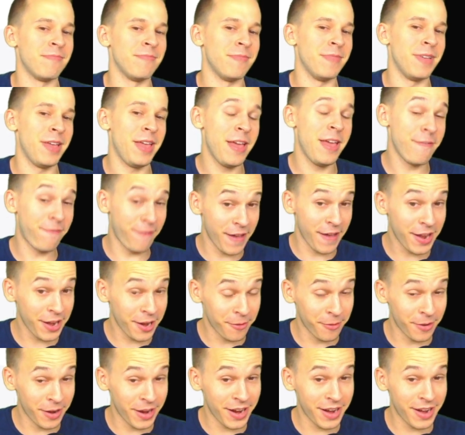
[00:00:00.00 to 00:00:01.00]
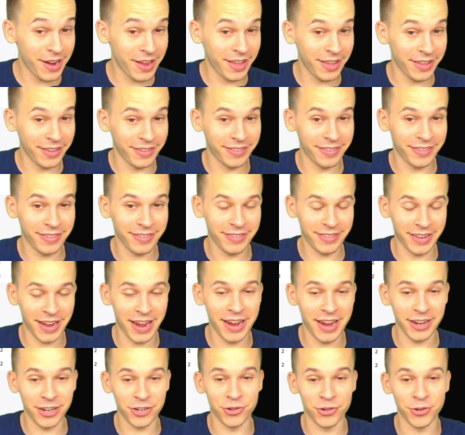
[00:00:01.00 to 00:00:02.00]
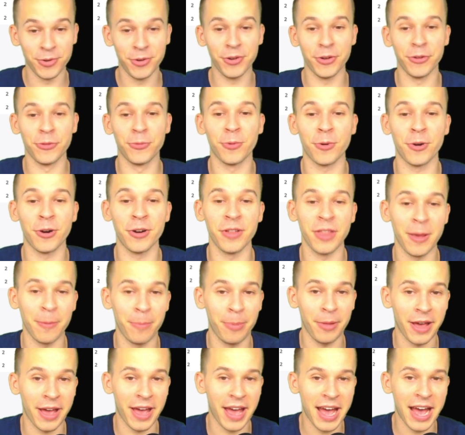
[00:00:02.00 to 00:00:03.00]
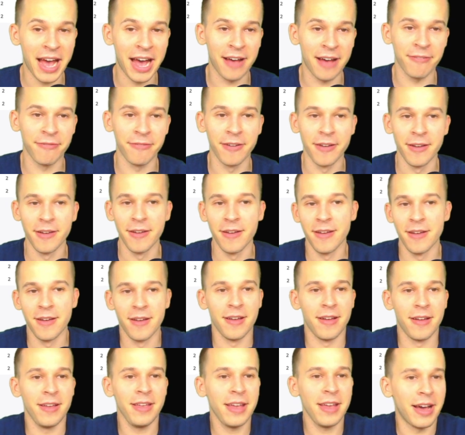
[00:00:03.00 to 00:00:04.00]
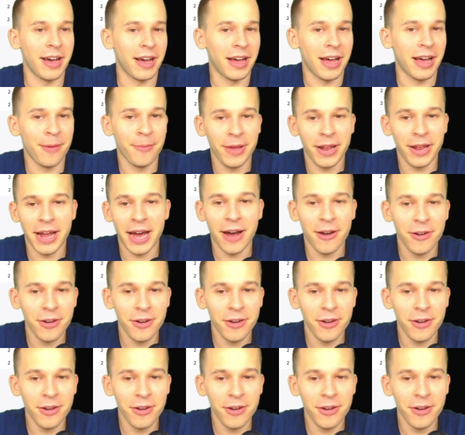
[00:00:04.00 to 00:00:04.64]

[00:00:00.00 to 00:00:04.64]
if Andy Reid is staying true to his word and they play a half, yeah, I mean, how do